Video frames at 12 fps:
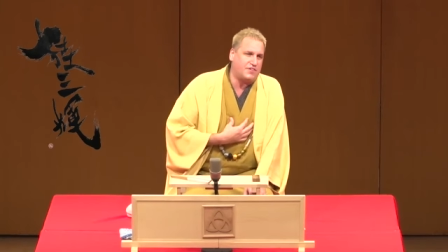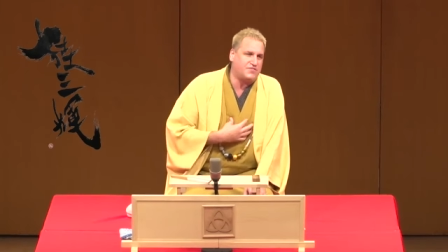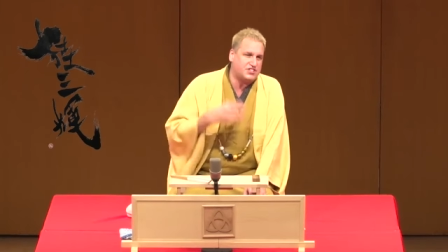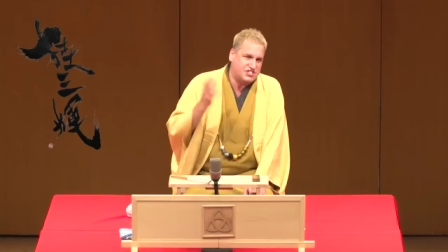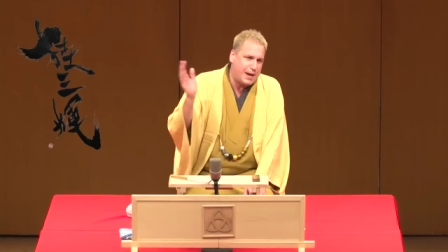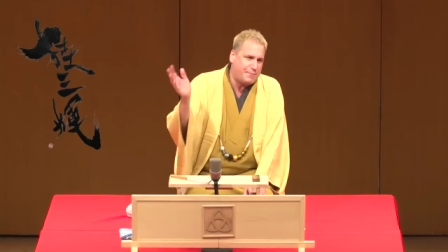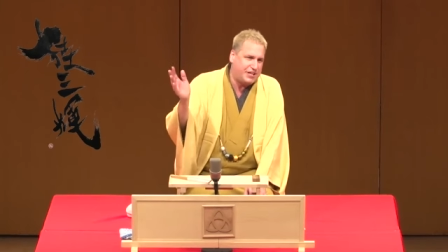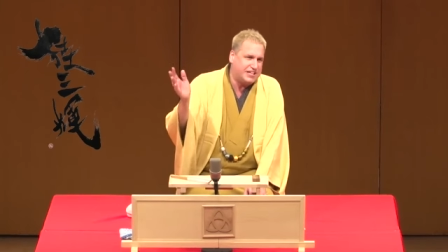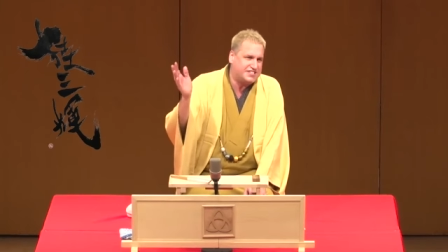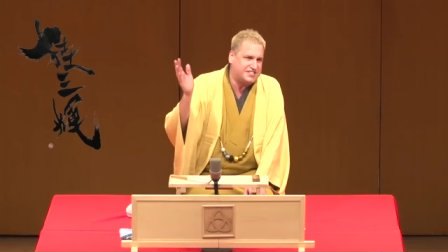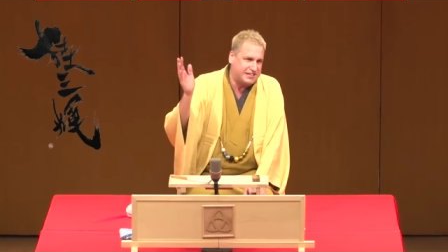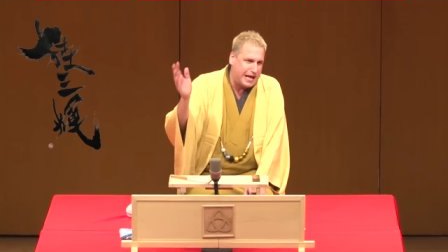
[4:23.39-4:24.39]
of this
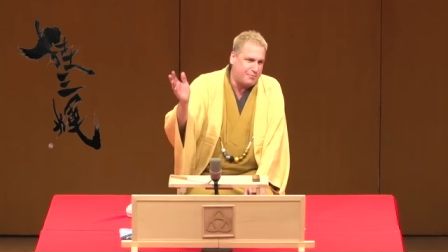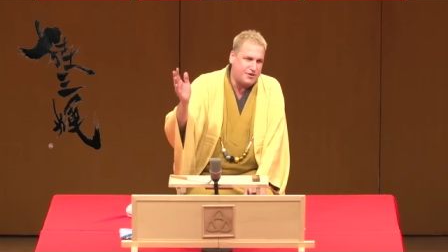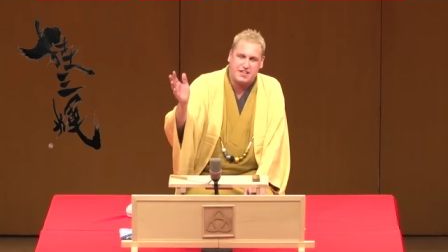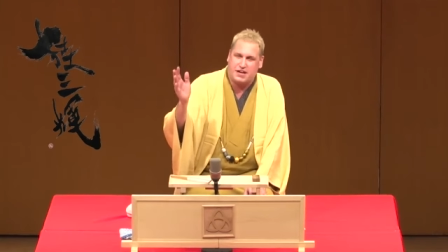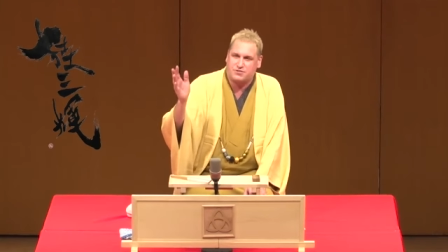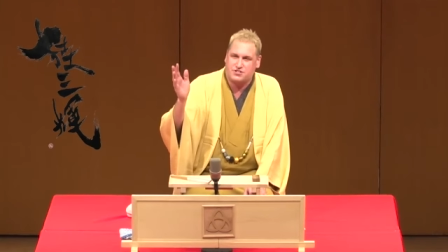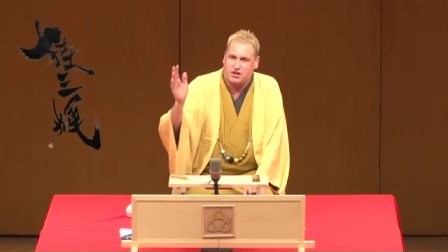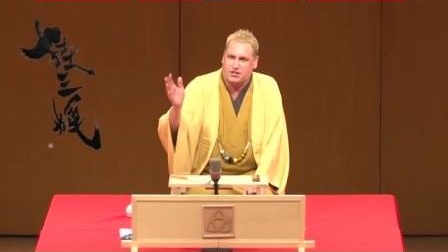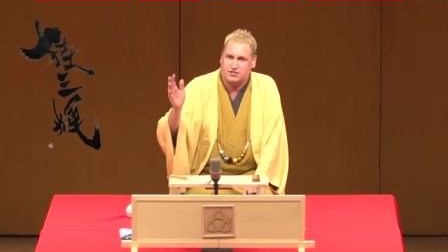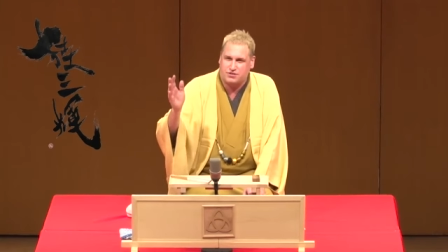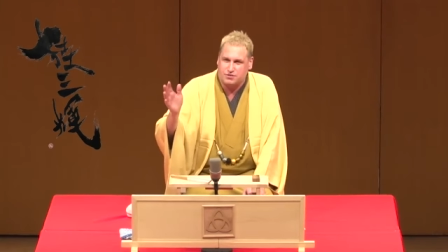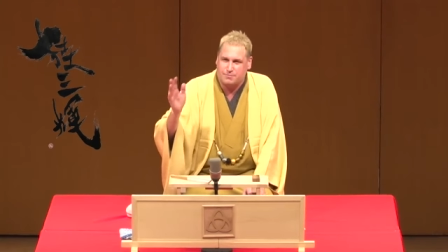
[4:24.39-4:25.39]
Japanese syllabary that I was
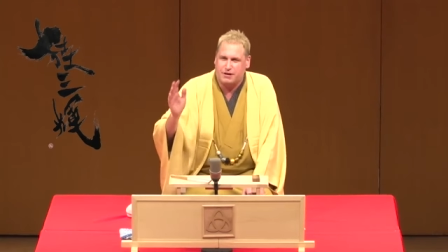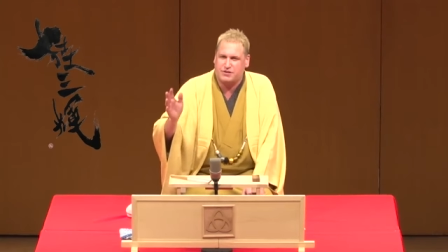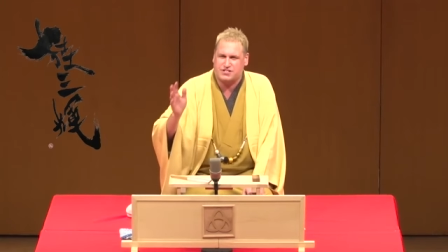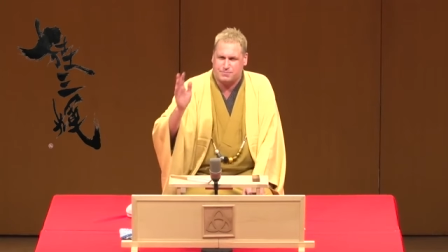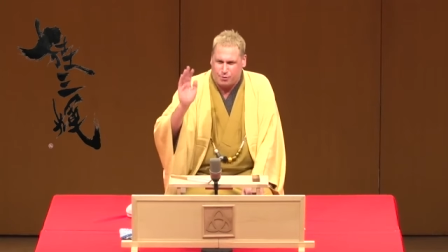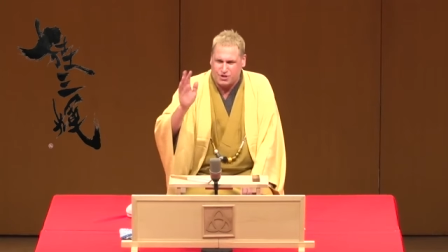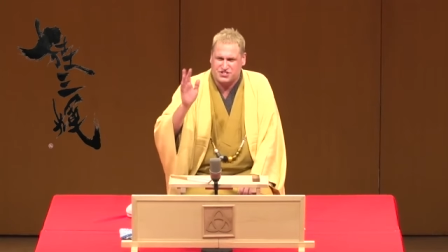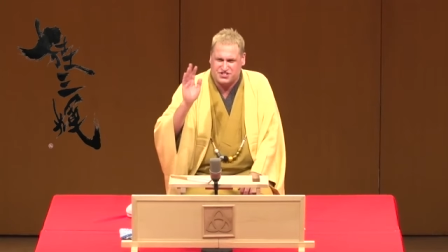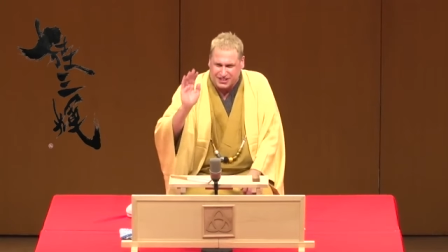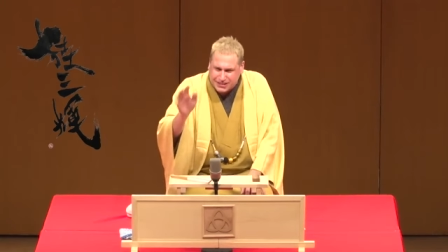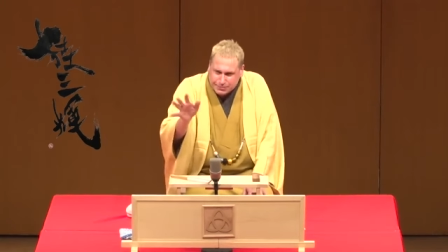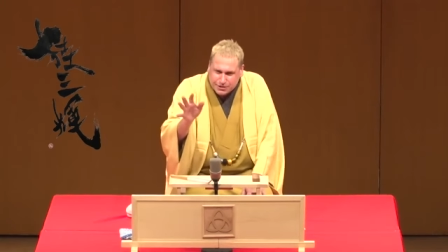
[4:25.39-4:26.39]
talking to you about. It's an important
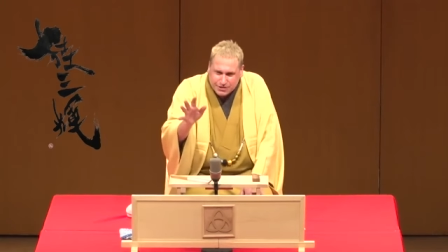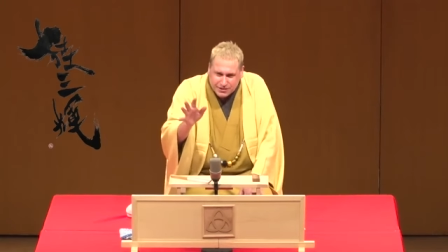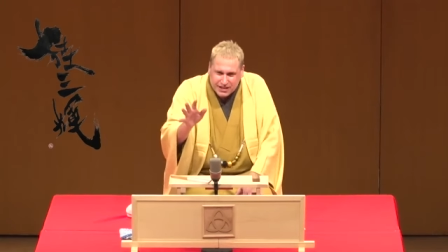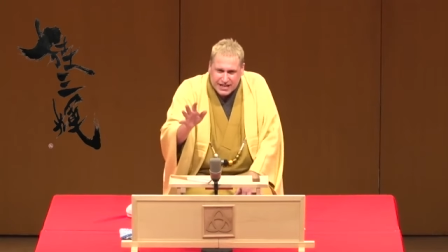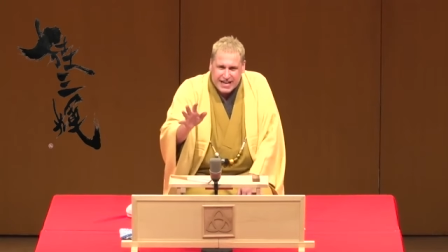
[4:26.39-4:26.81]
syllable.